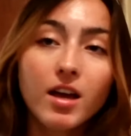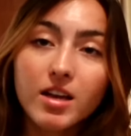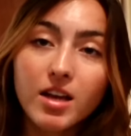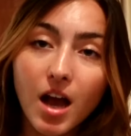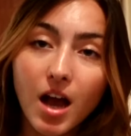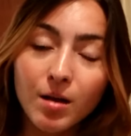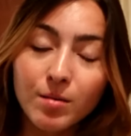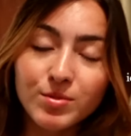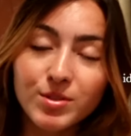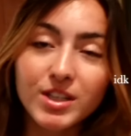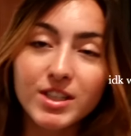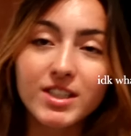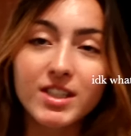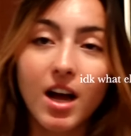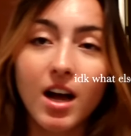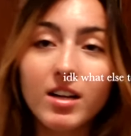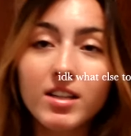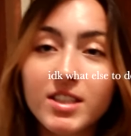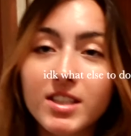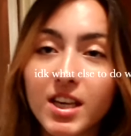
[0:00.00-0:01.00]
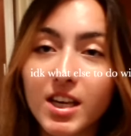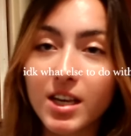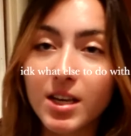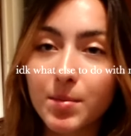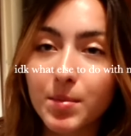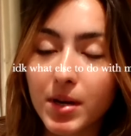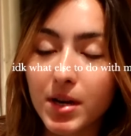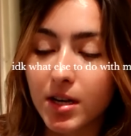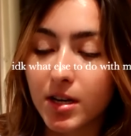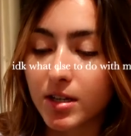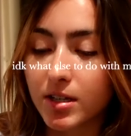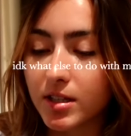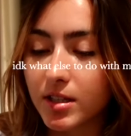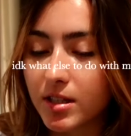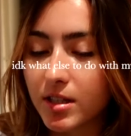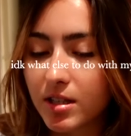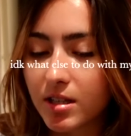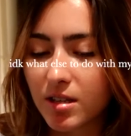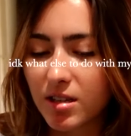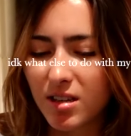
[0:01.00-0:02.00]
Yeah, I'm just dancing
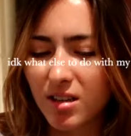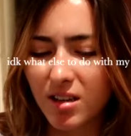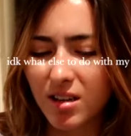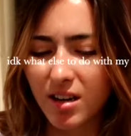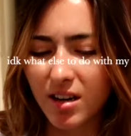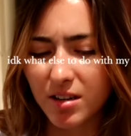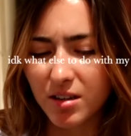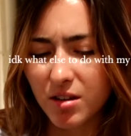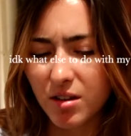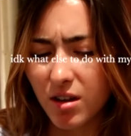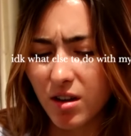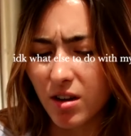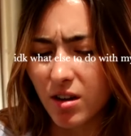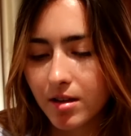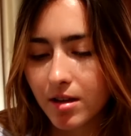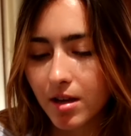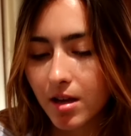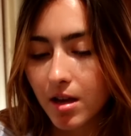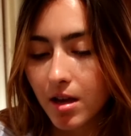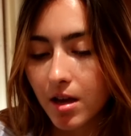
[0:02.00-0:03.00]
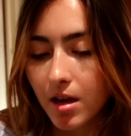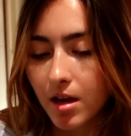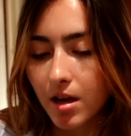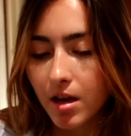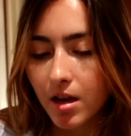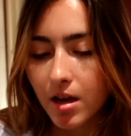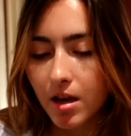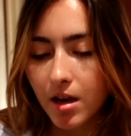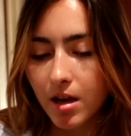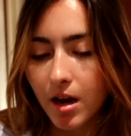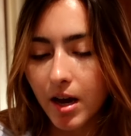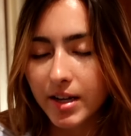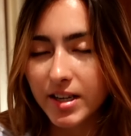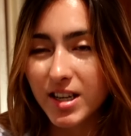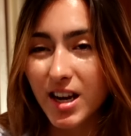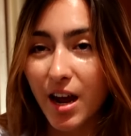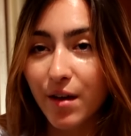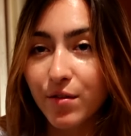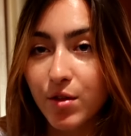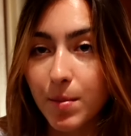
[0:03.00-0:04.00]
because I don't know. I
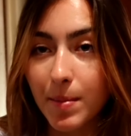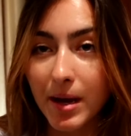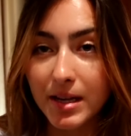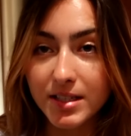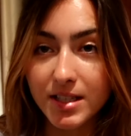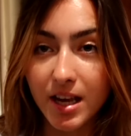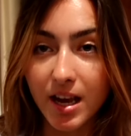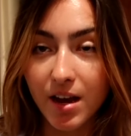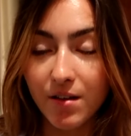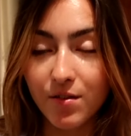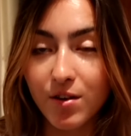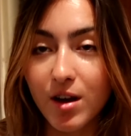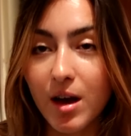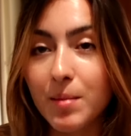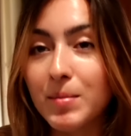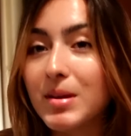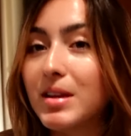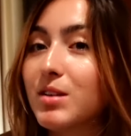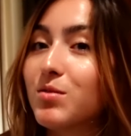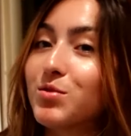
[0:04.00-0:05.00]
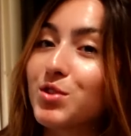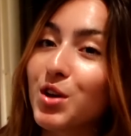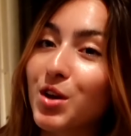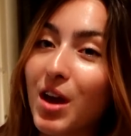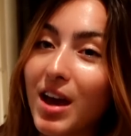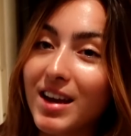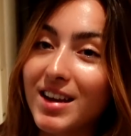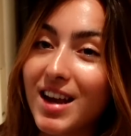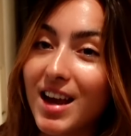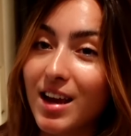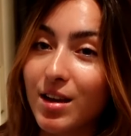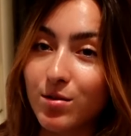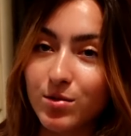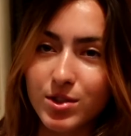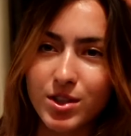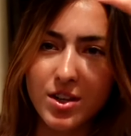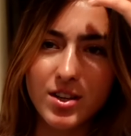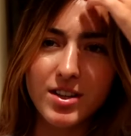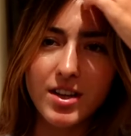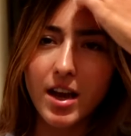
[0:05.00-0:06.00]
didn't have the best day ever. I mean, it was okay day. It was
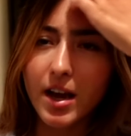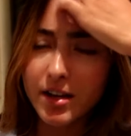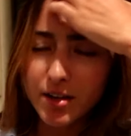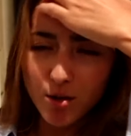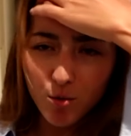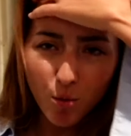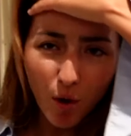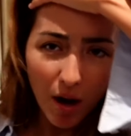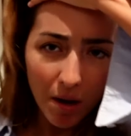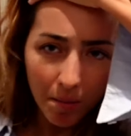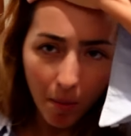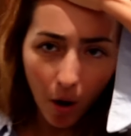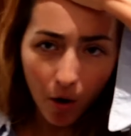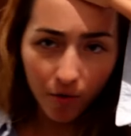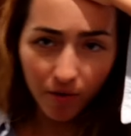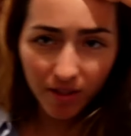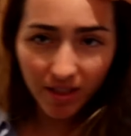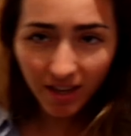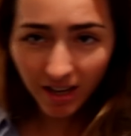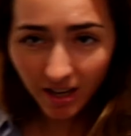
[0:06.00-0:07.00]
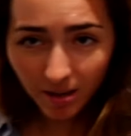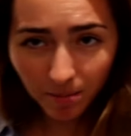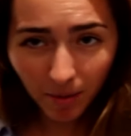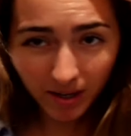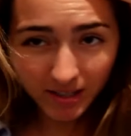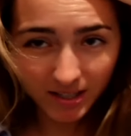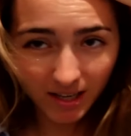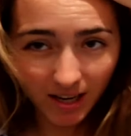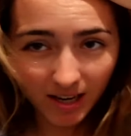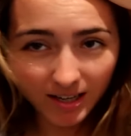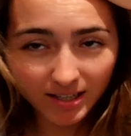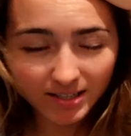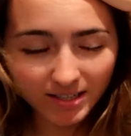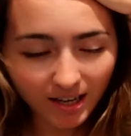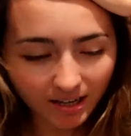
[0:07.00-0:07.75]
a good day. I don't know why I'm overthinking my days.